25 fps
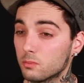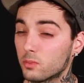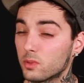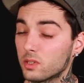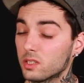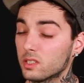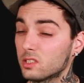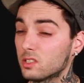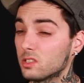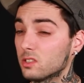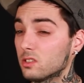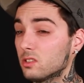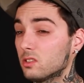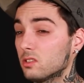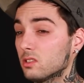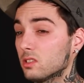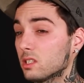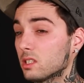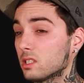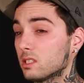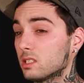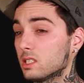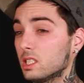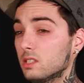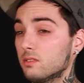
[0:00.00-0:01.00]
pretty soon,
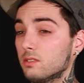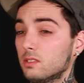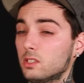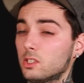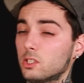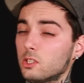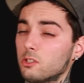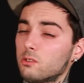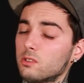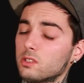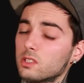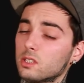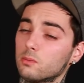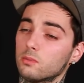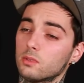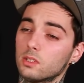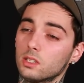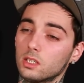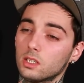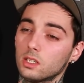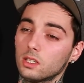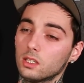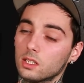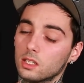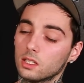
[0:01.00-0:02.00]
like a TV show or
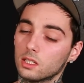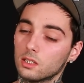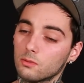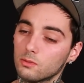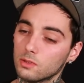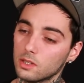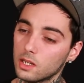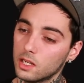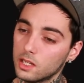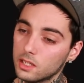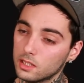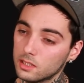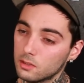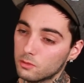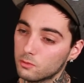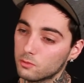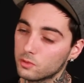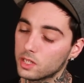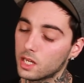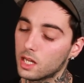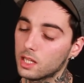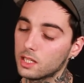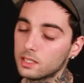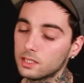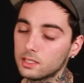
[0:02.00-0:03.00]
something, like
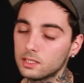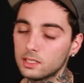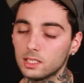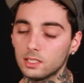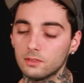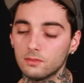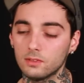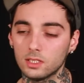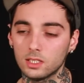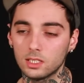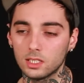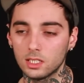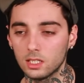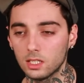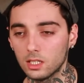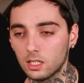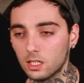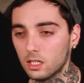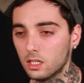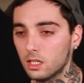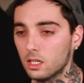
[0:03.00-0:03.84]
reality TV.